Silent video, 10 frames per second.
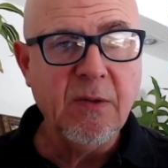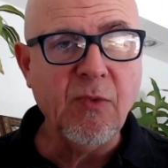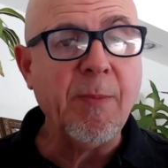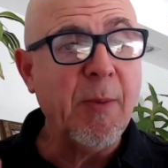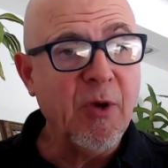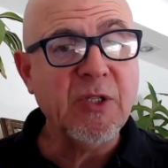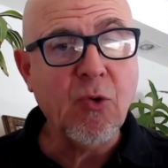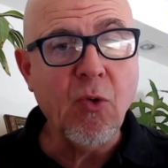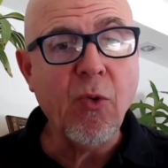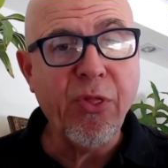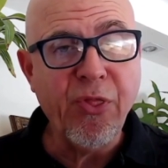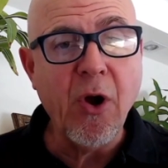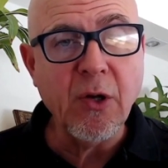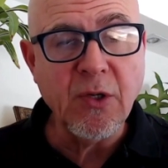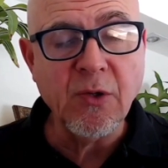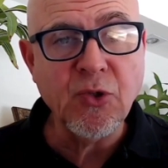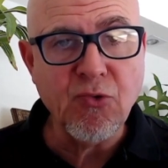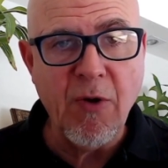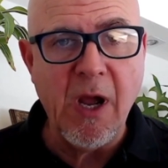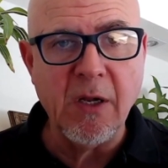Remember, it's called thought on
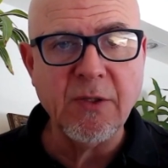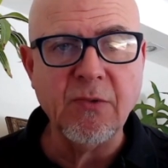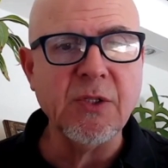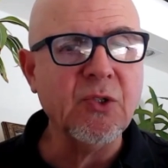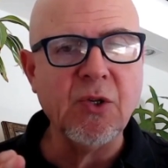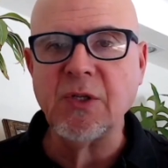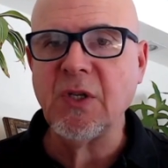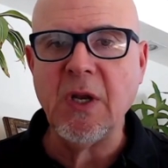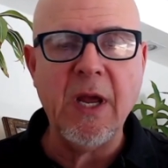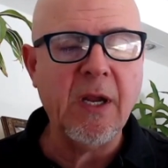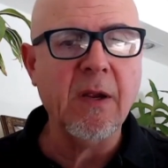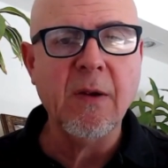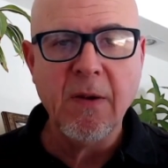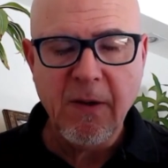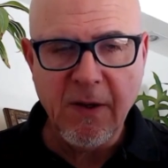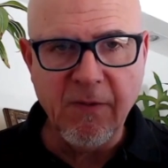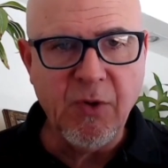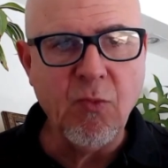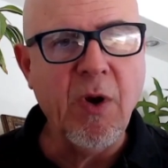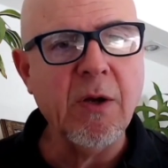trial. So it's just like if
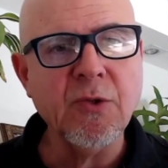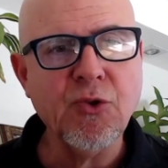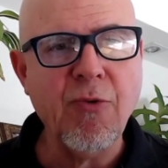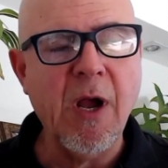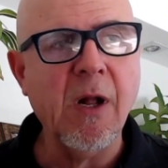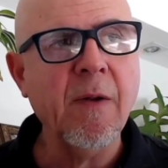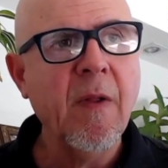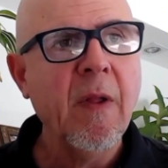you were on trial.